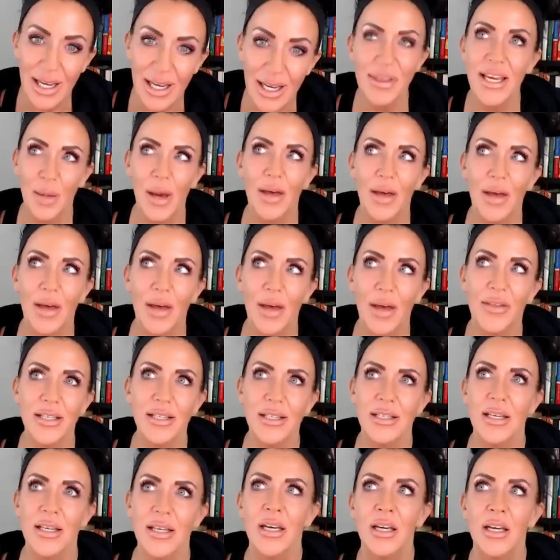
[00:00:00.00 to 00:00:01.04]
I'm thinking about
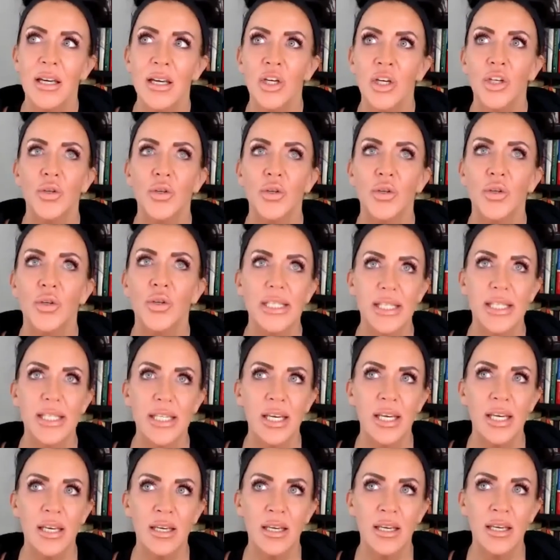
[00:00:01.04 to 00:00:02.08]
this, you
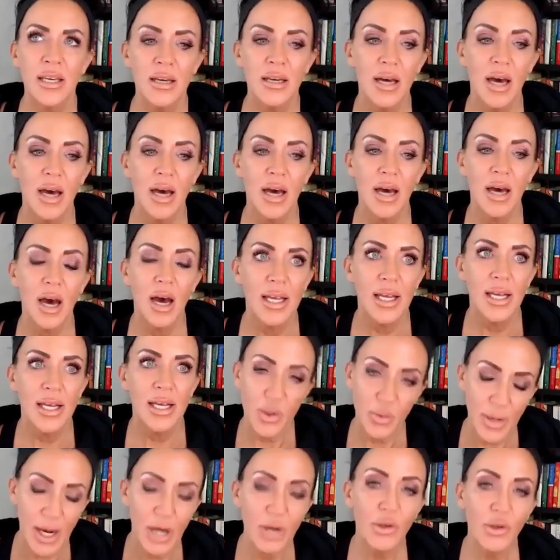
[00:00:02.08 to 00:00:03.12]
see it's
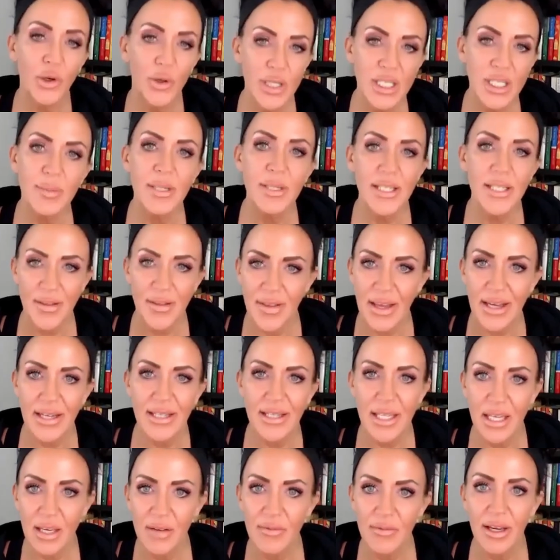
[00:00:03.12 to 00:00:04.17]
around Christmas and
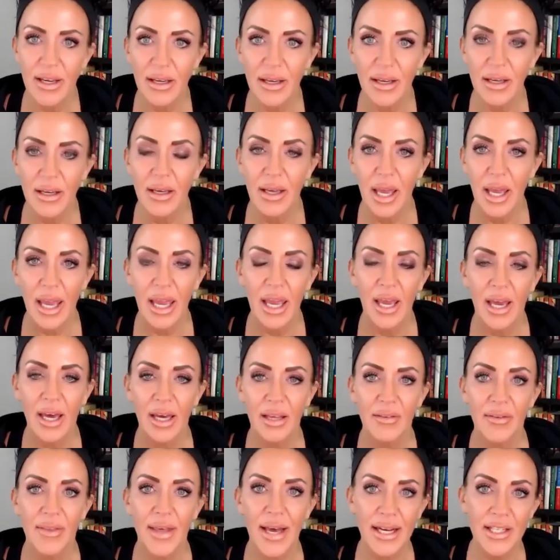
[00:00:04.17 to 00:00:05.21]
Thanksgiving. And
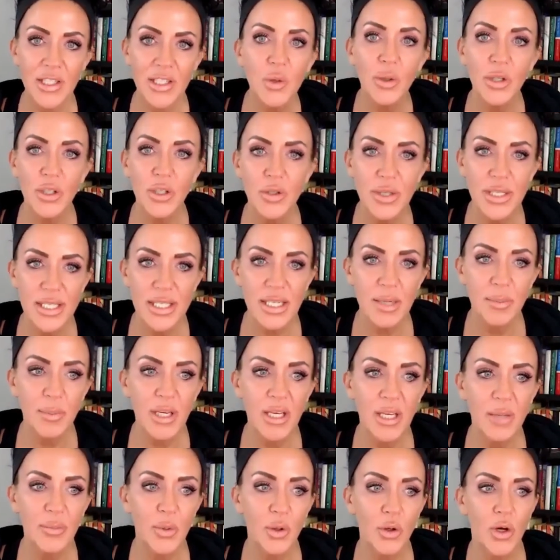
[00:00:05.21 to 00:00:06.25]
yeah. that's when you see
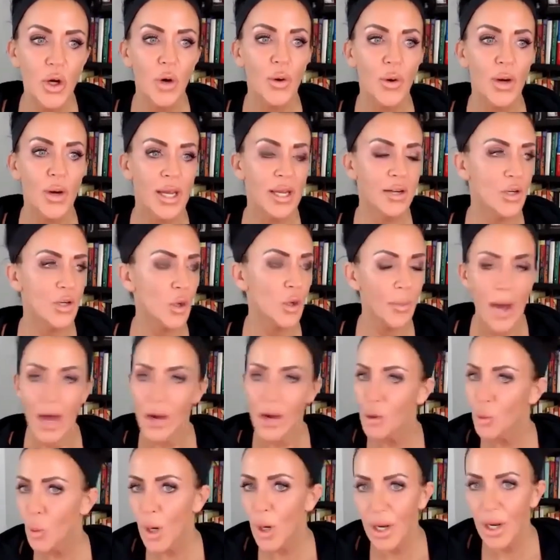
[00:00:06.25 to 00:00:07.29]
people going, no matter
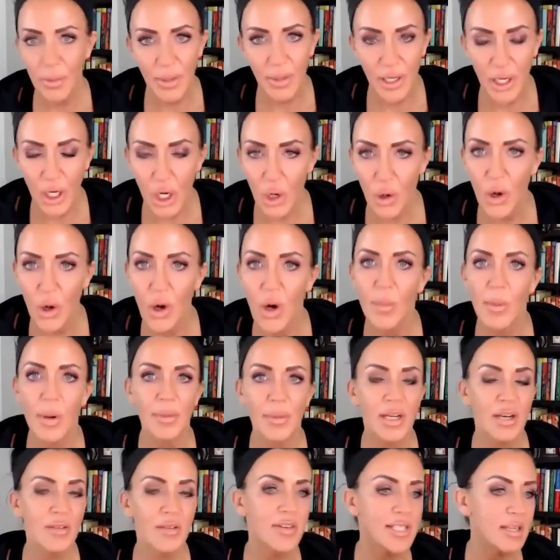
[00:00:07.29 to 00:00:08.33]
what, I'm going to go home. I'm going
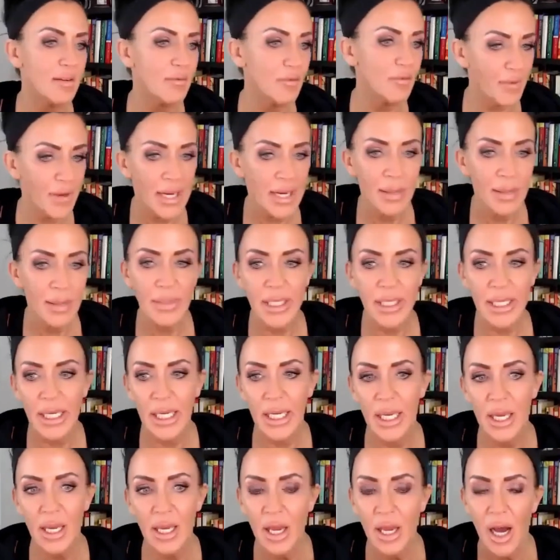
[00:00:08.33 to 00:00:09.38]
to visit family.
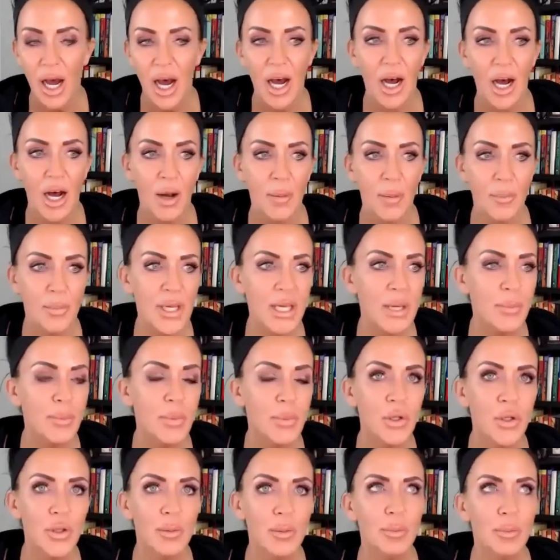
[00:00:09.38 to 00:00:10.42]
Um, yeah.
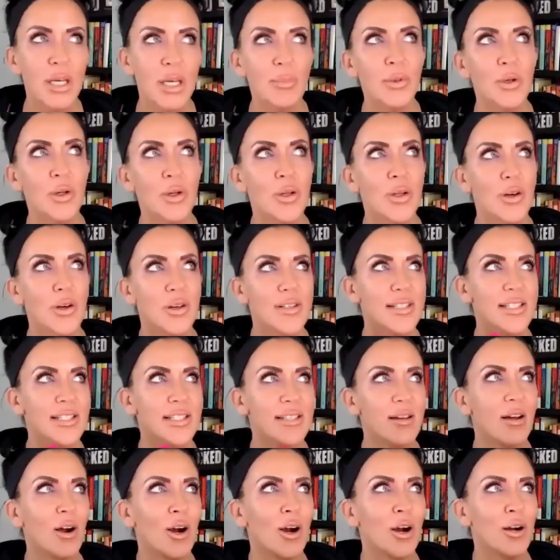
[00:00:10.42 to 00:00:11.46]
People people
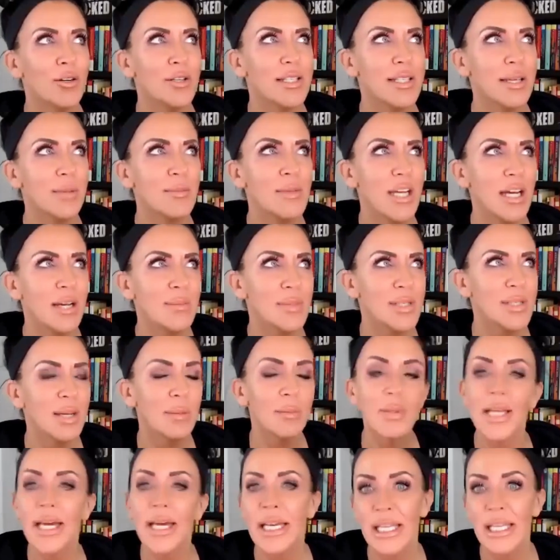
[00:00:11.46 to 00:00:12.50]
are sometimes
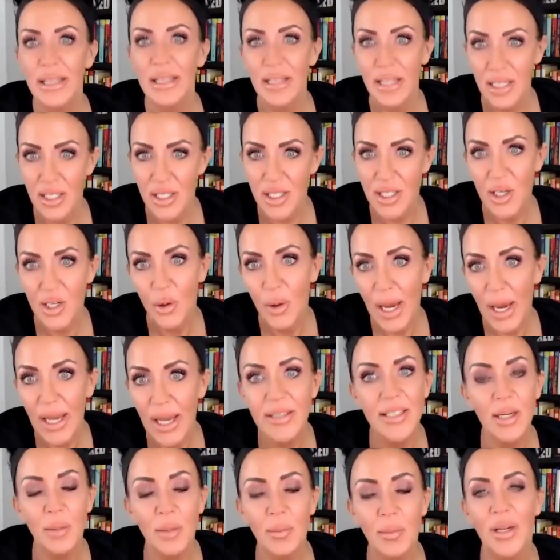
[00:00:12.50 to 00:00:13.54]
complaining that it's so
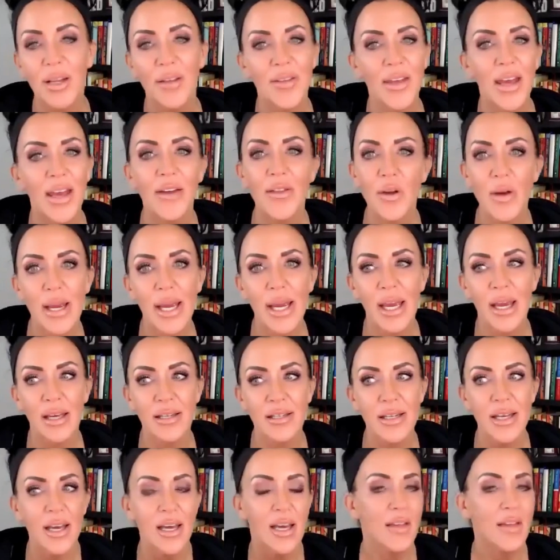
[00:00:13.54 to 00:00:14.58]
hectic. But on the other hand,
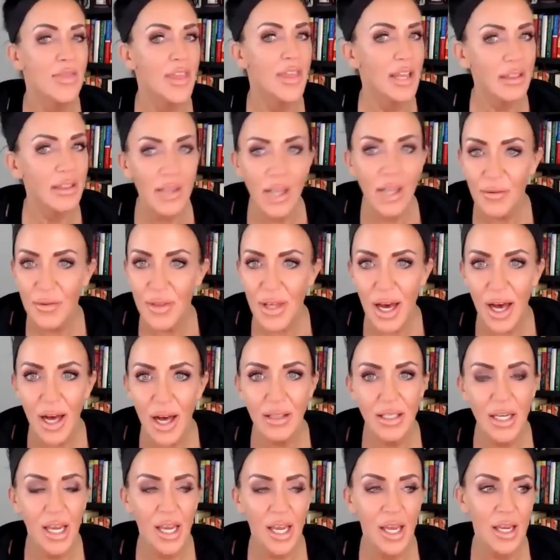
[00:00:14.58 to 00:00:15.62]
they love the
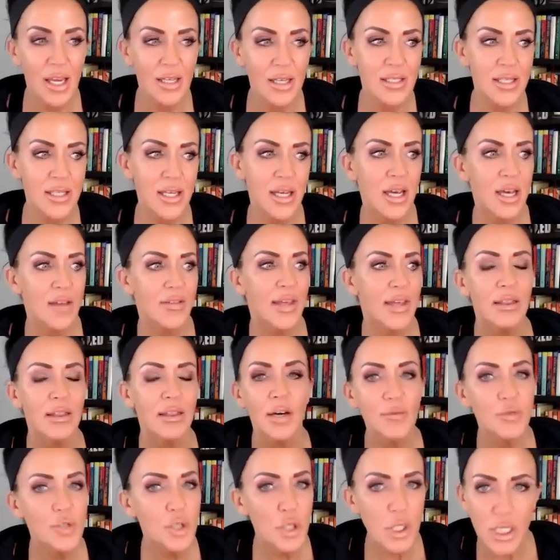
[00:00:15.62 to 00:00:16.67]
holidays. They love
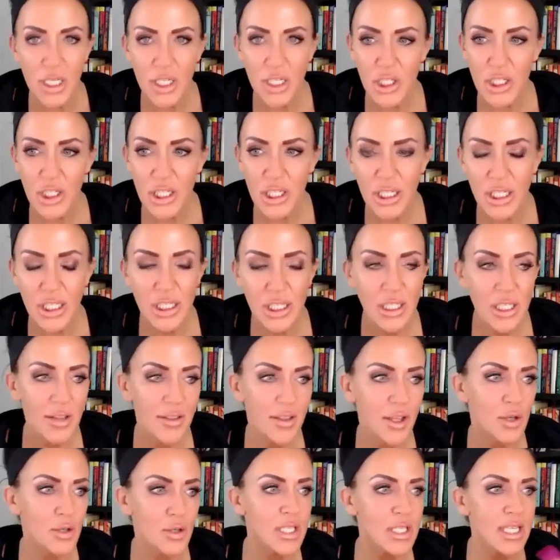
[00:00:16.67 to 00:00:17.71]
tradition.
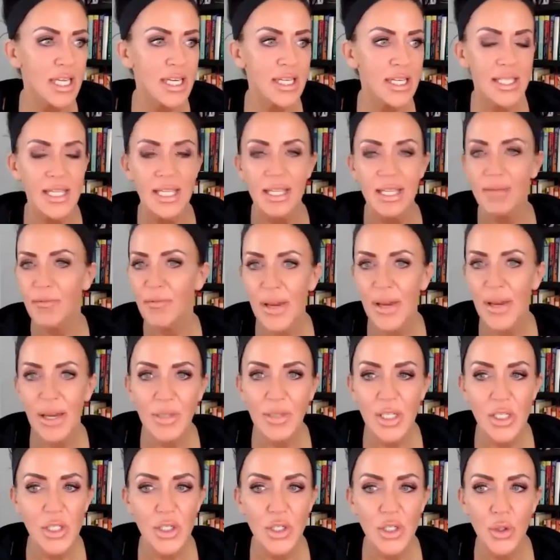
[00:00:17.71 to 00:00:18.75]
There's things that
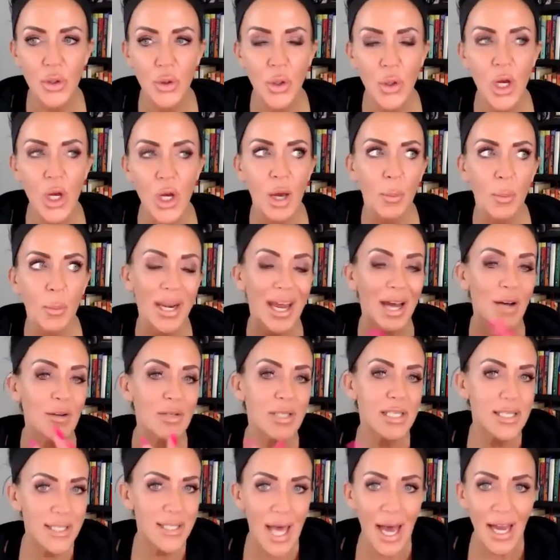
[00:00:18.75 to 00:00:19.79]
families do. But
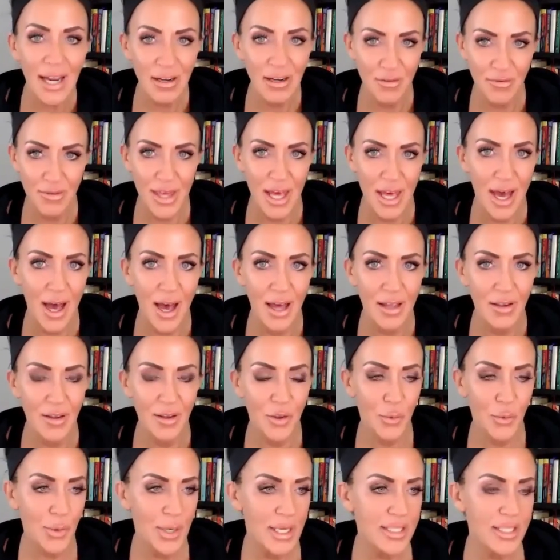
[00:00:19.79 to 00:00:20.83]
outside of that, the
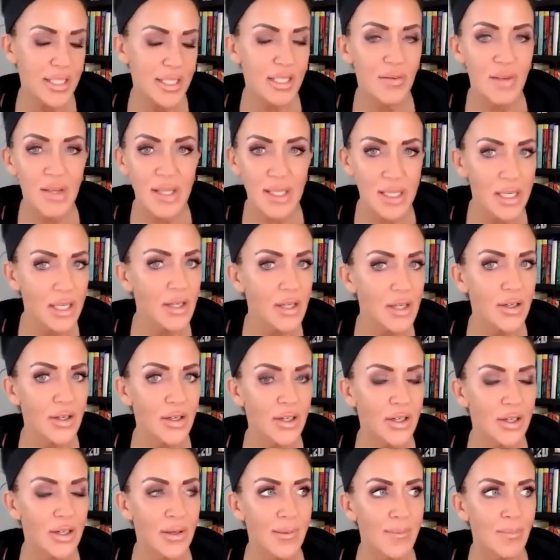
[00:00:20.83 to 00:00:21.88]
rest of the
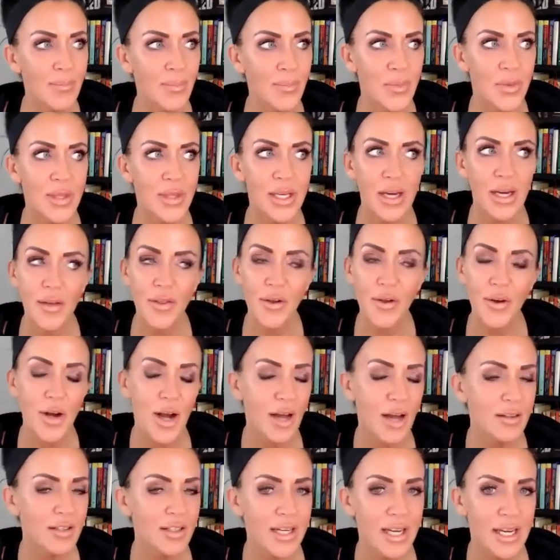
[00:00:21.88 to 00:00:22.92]
year, the other
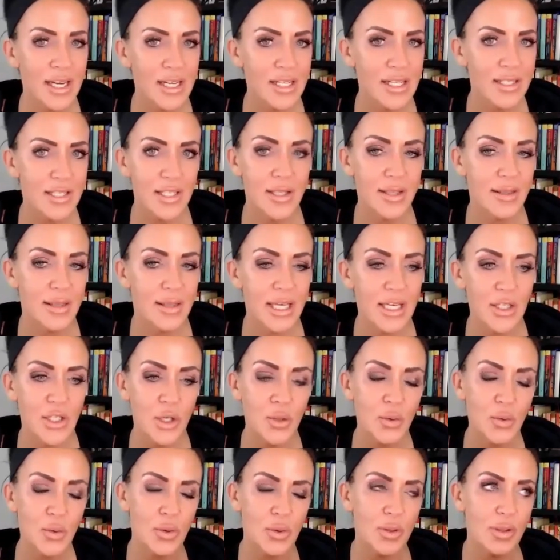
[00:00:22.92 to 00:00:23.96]
holidays, they
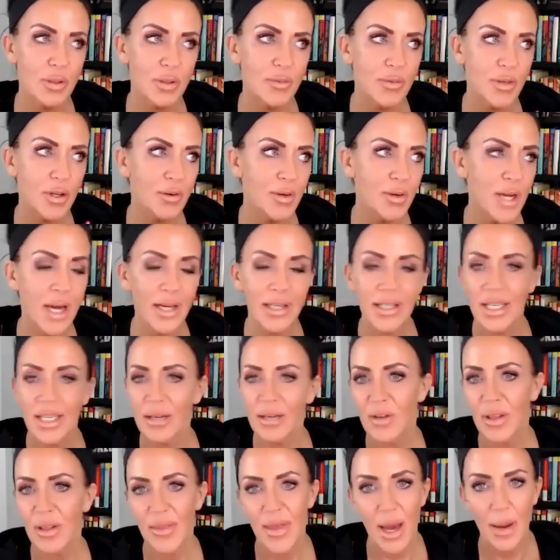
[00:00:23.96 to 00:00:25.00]
don't, they're not
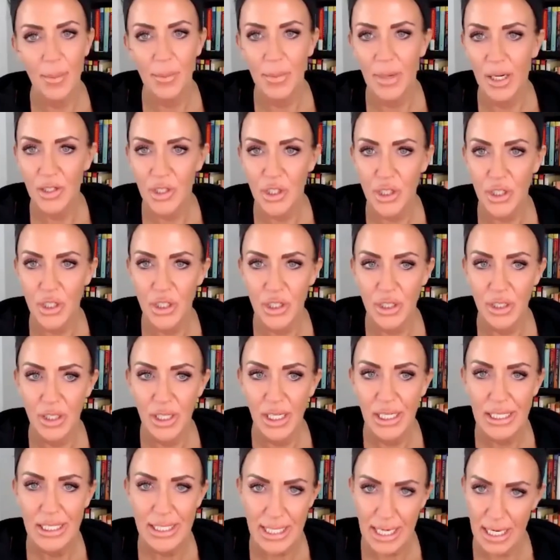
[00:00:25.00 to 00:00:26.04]
given that much
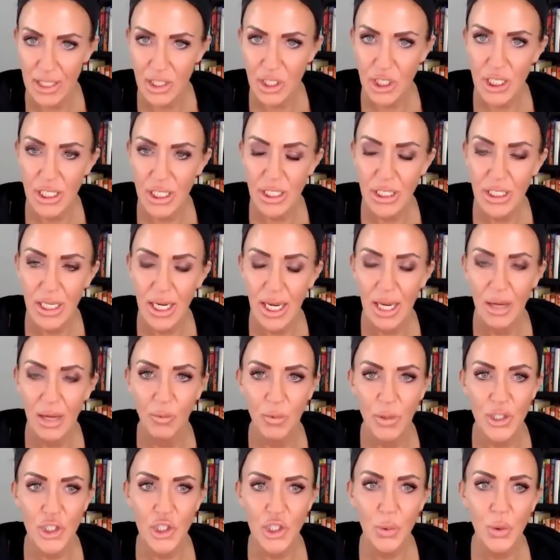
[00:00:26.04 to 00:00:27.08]
attention and
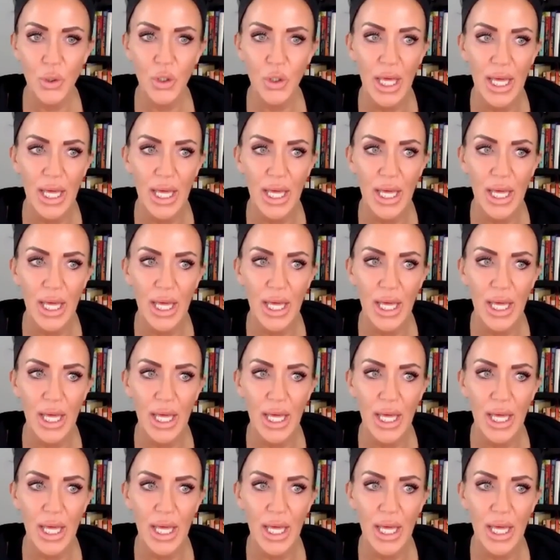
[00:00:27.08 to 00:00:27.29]
ritual.